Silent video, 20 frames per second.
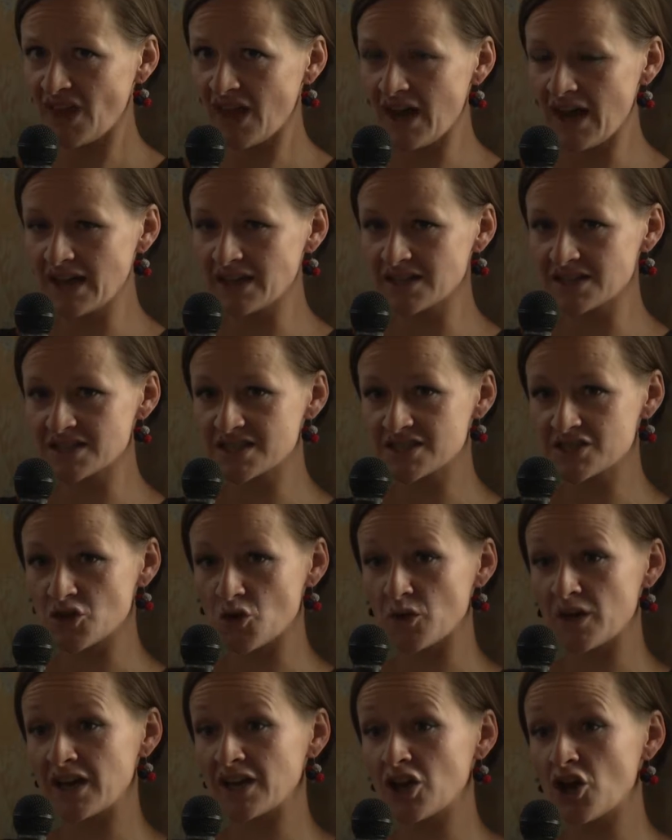and
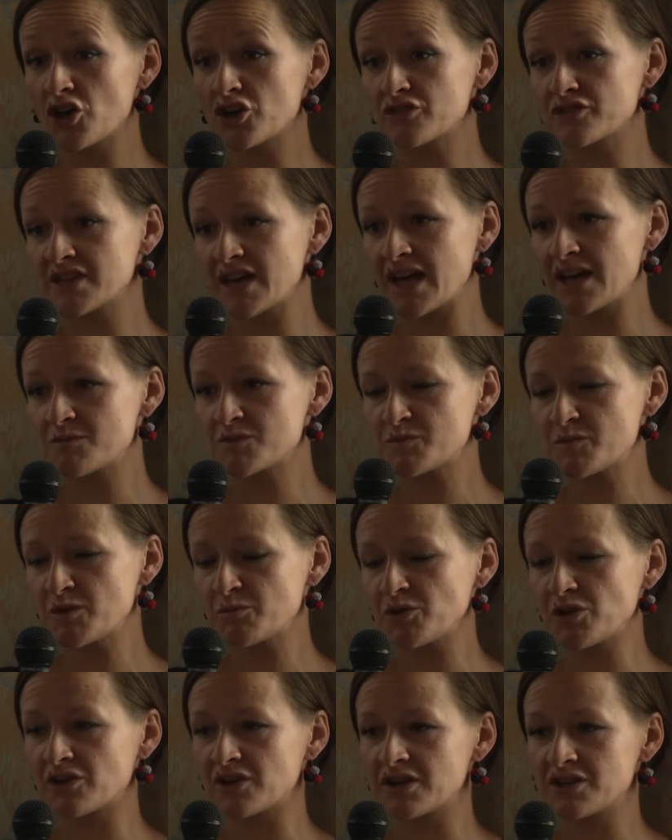so a lot of times
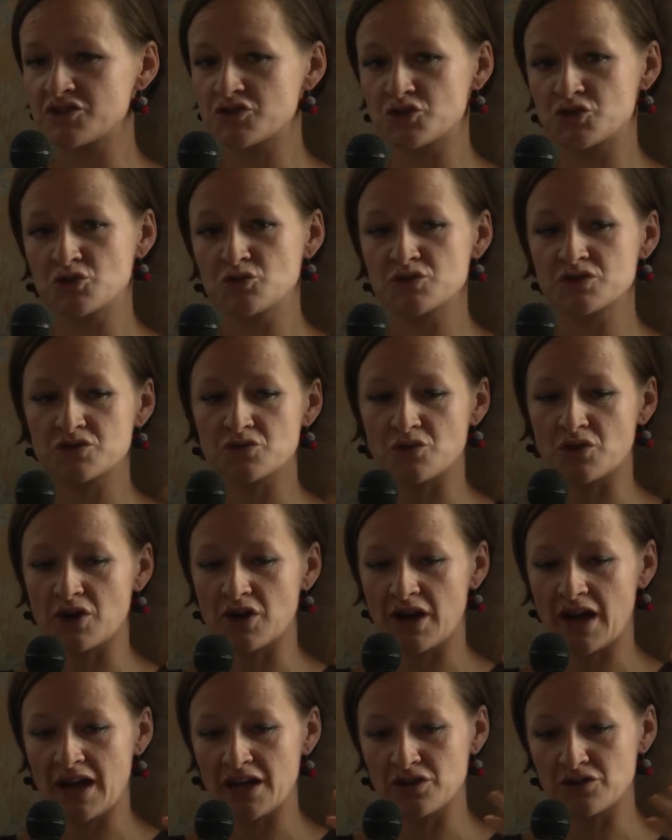people are introduced
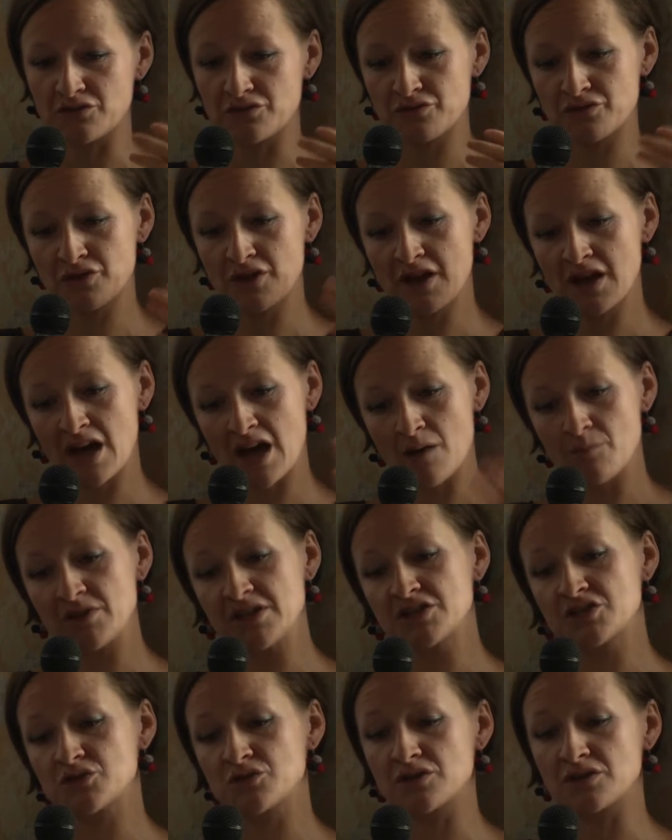or kind of come
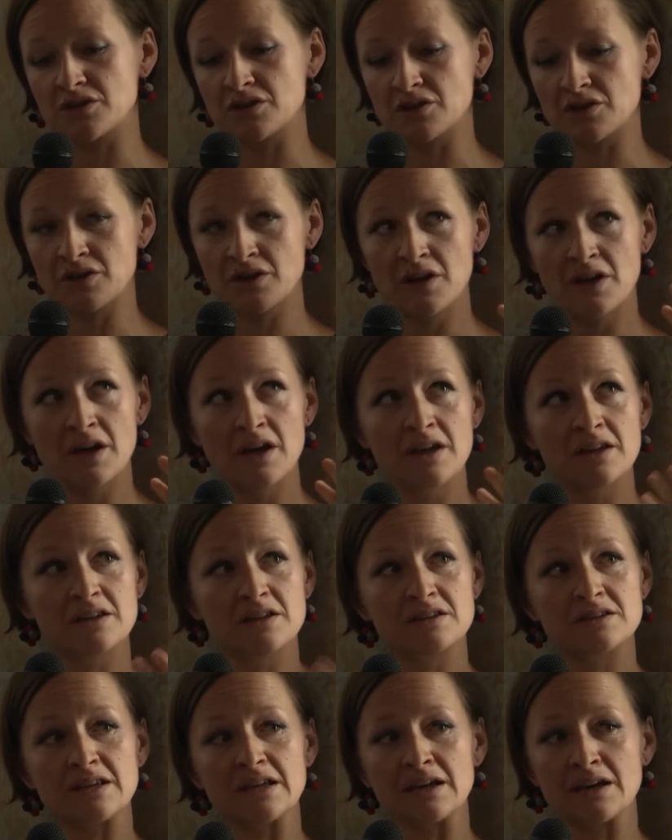into the
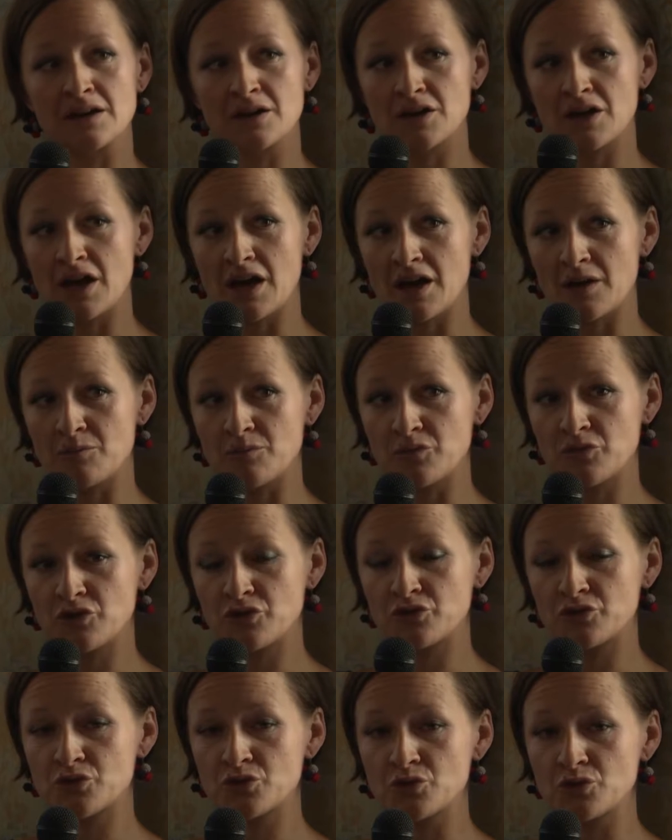thing
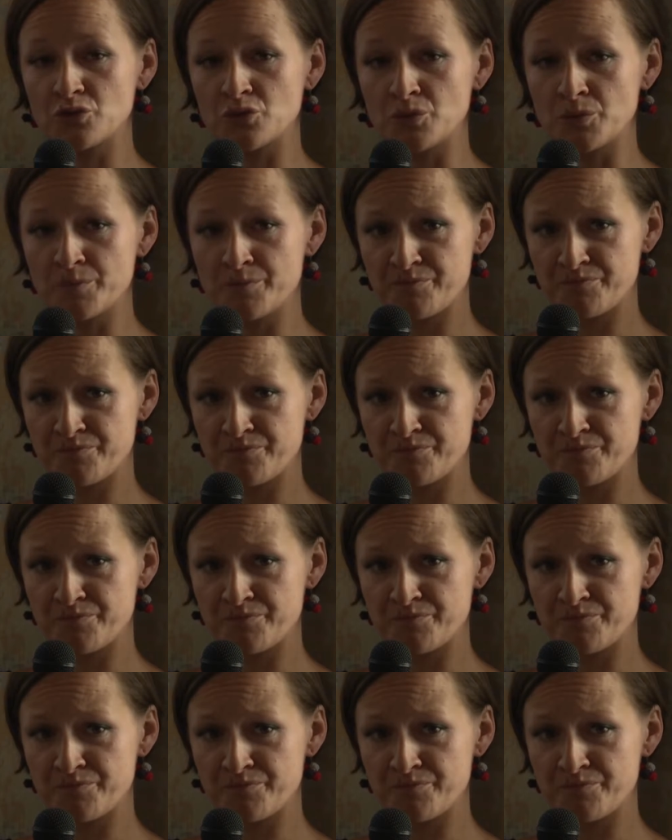through